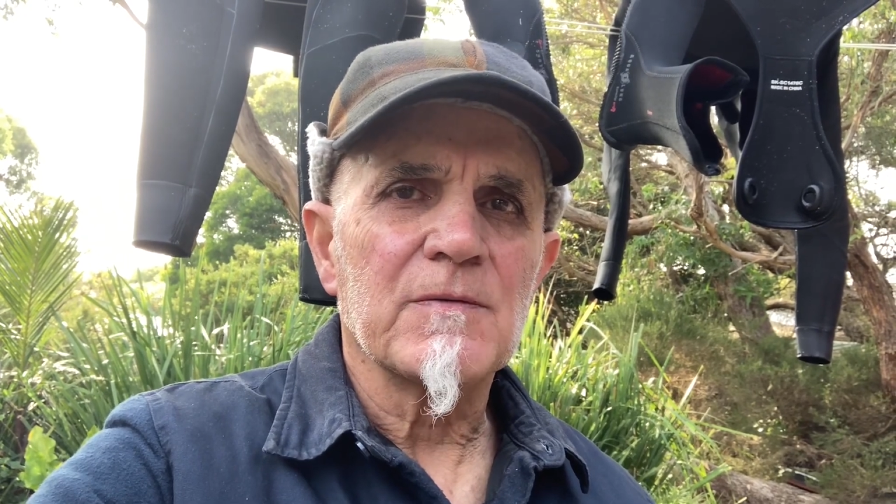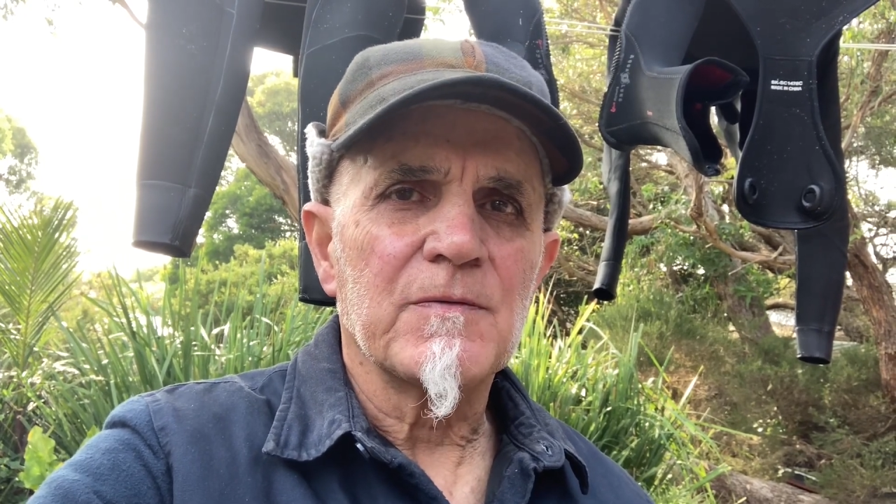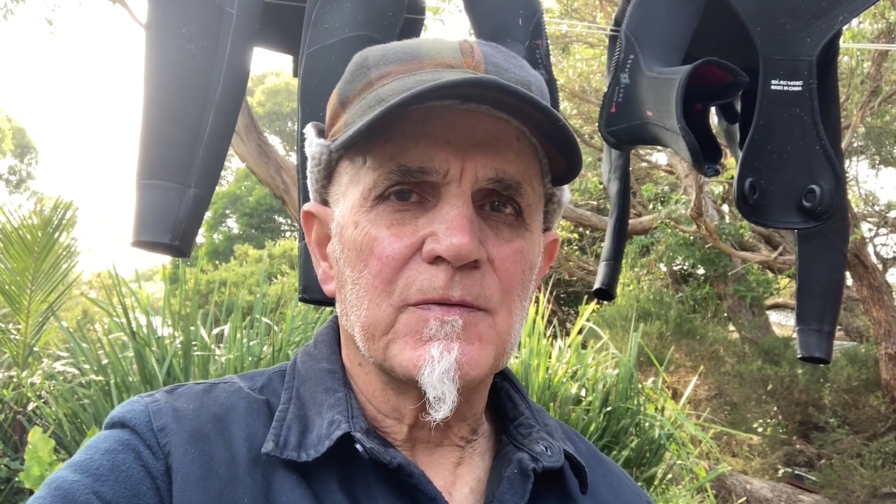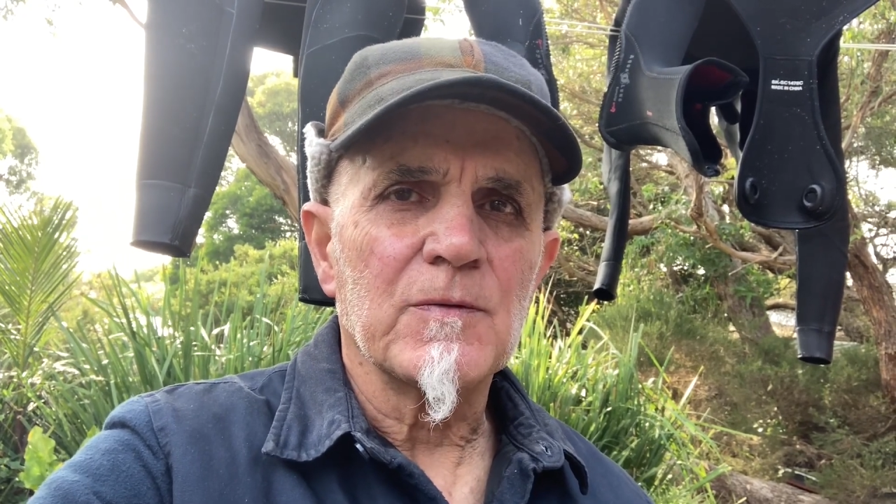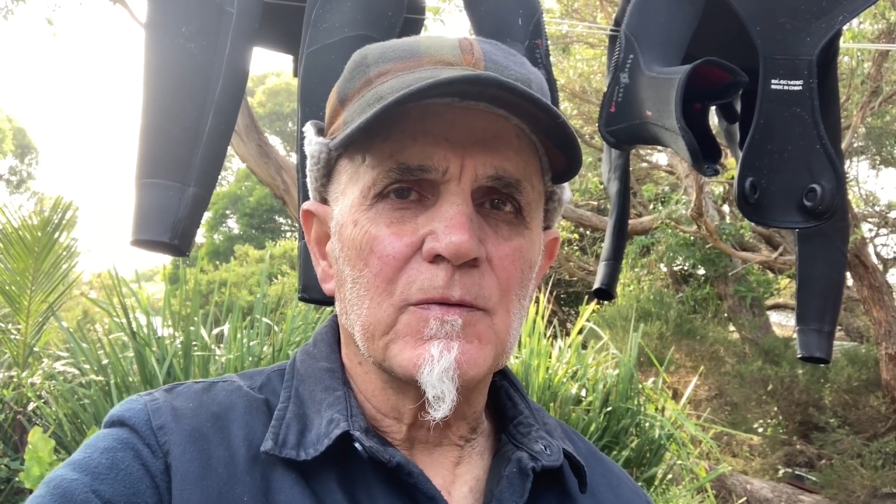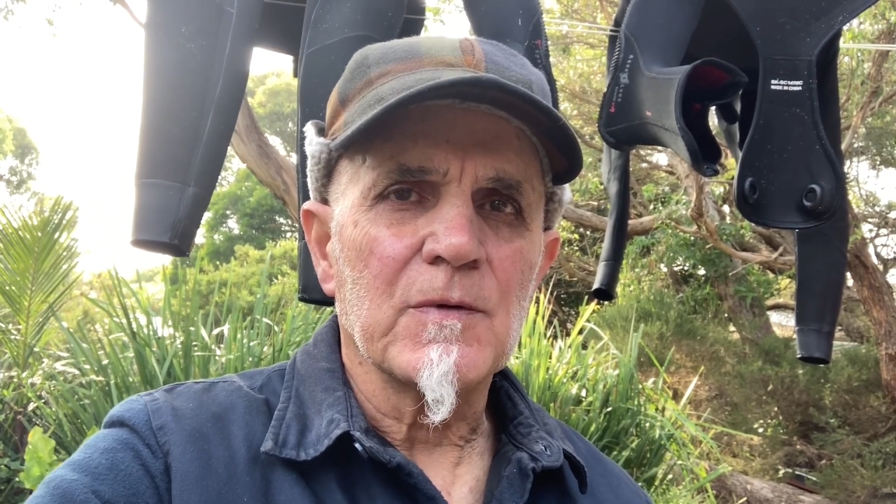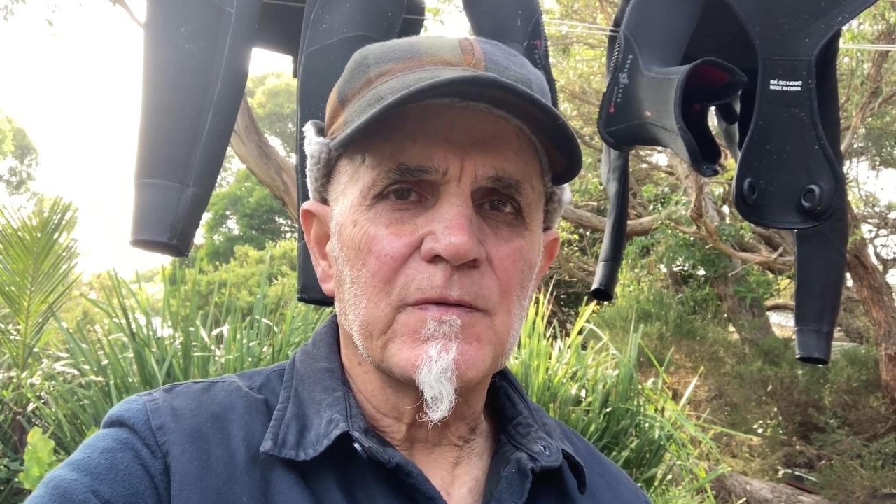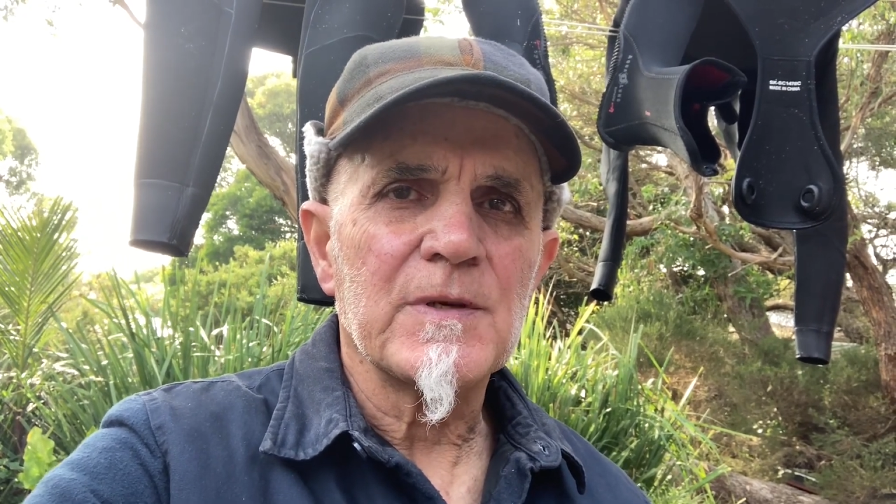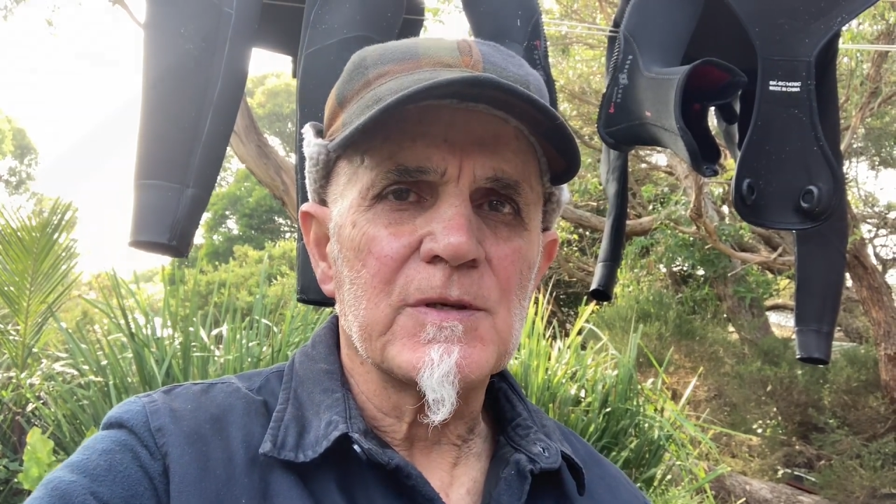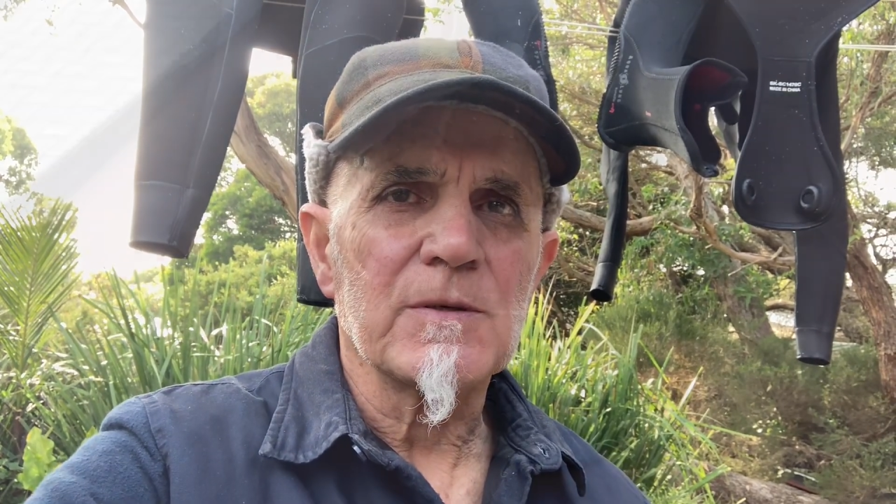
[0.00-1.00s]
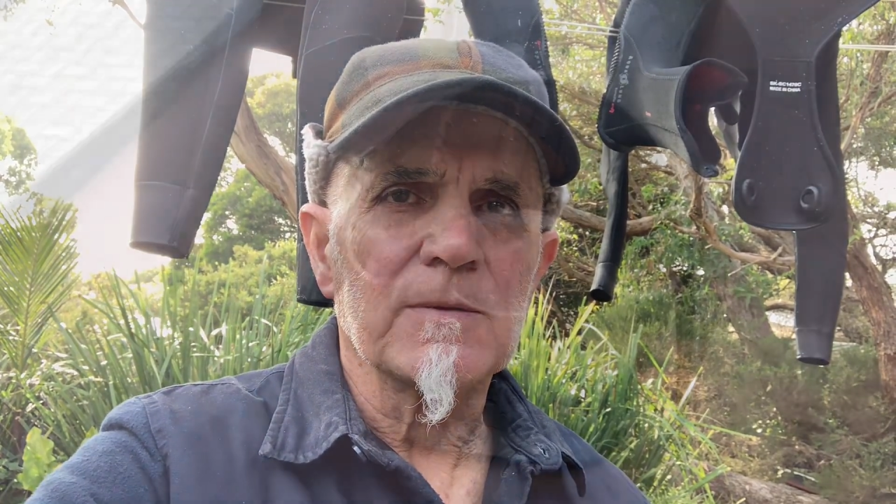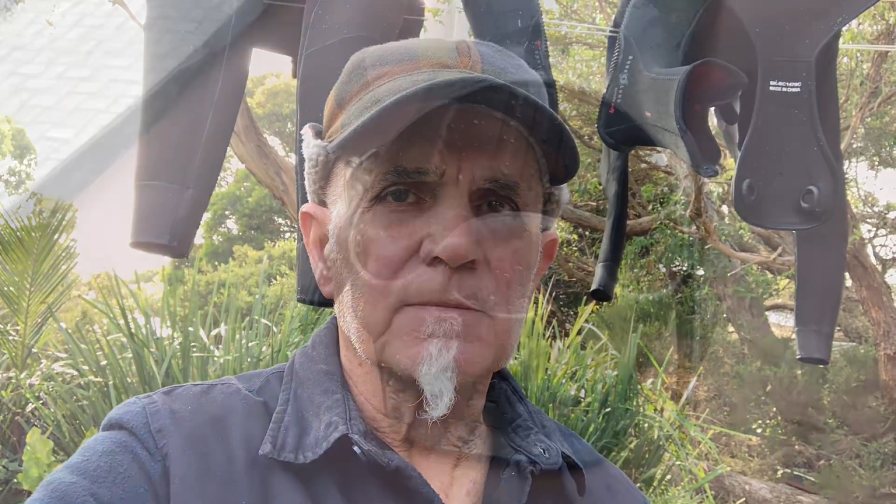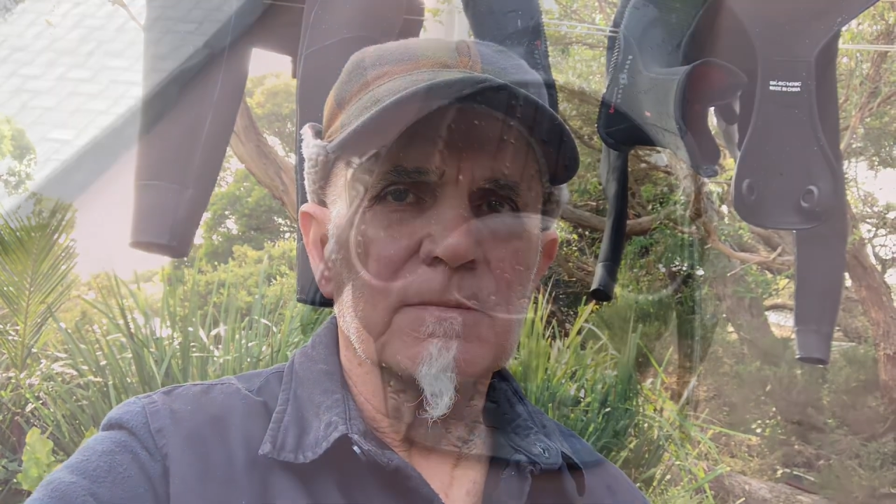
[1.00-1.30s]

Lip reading: of full-foot fins on.